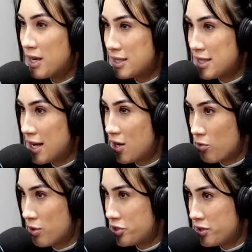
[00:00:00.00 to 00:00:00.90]
date
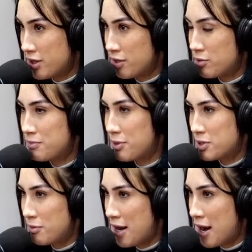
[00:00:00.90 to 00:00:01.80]
originally was supposed to
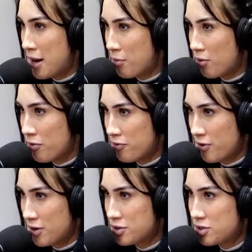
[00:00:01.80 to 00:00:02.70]
be April
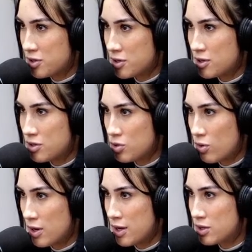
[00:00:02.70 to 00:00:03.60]
1st,
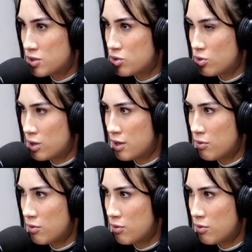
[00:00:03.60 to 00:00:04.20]
2021.